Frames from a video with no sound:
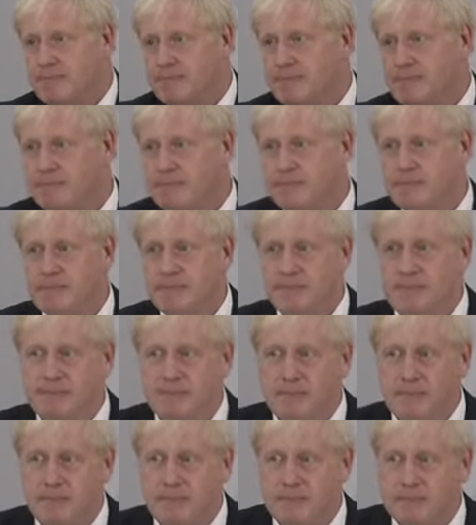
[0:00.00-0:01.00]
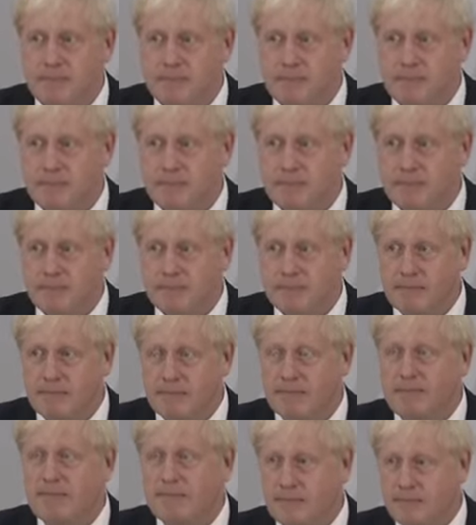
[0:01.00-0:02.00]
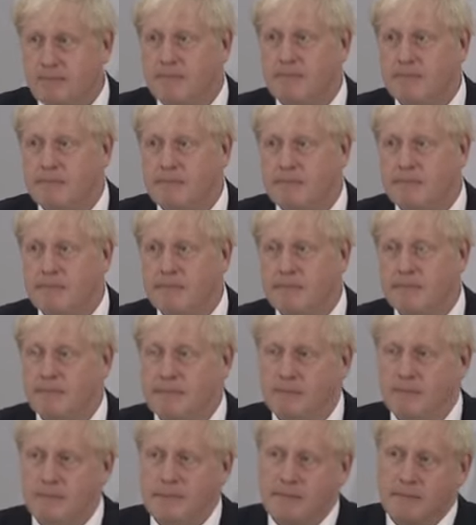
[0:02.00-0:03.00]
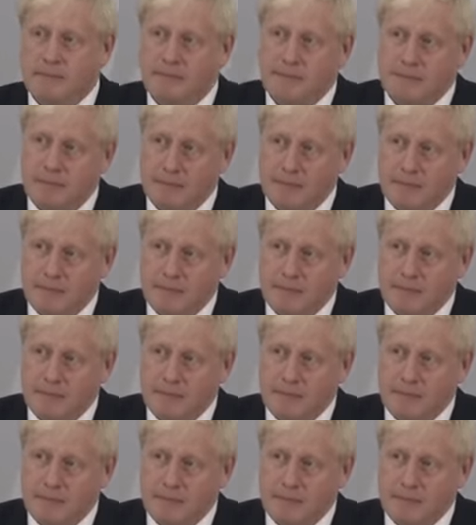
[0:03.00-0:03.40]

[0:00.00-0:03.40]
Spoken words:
No one is speaking in this clip.